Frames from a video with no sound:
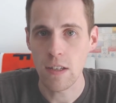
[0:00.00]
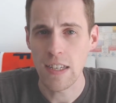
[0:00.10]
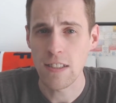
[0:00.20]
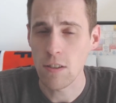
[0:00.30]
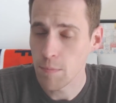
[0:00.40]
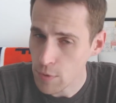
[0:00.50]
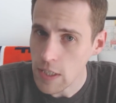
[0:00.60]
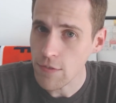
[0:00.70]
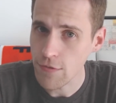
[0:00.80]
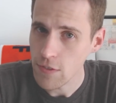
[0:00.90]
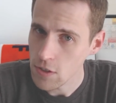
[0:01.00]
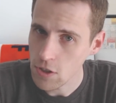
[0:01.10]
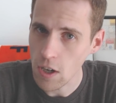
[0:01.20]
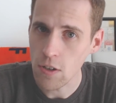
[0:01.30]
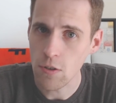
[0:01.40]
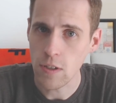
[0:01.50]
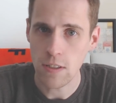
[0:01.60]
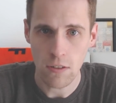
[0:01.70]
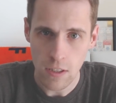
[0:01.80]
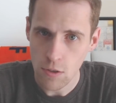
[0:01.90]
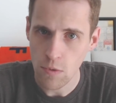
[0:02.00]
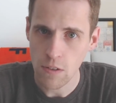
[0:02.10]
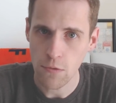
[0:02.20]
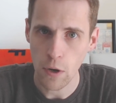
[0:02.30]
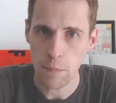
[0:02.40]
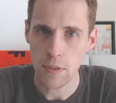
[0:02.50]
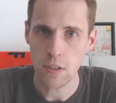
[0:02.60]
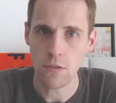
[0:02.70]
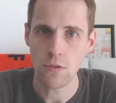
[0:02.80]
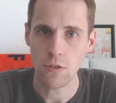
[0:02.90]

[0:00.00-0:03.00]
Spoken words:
it's a brief show. It's only 24 episodes,